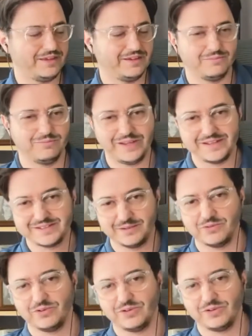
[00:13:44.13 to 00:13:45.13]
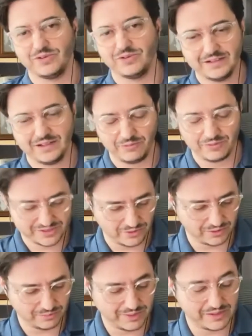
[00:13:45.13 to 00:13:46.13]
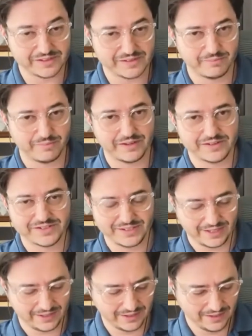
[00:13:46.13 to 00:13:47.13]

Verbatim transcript: and place them online. It was called Banner Banner Snack.